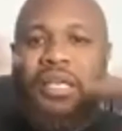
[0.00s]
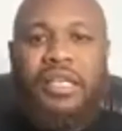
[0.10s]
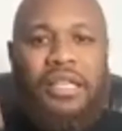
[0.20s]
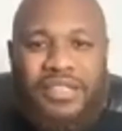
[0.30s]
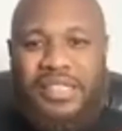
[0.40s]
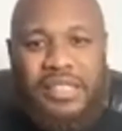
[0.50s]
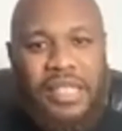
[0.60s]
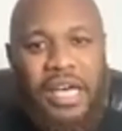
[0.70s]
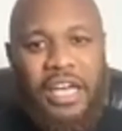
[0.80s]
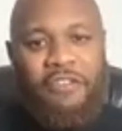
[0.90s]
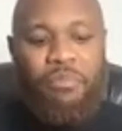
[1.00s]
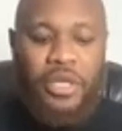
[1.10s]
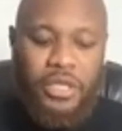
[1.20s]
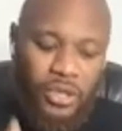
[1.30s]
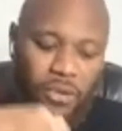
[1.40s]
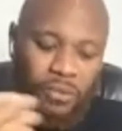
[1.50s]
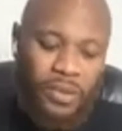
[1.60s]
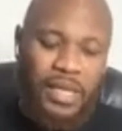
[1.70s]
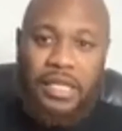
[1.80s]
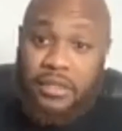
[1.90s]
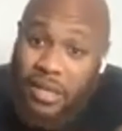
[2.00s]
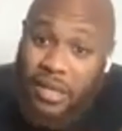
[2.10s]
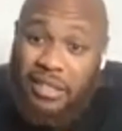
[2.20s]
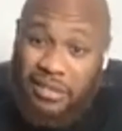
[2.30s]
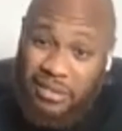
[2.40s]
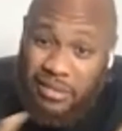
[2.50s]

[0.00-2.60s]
he lives his life, but you don't realize, okay,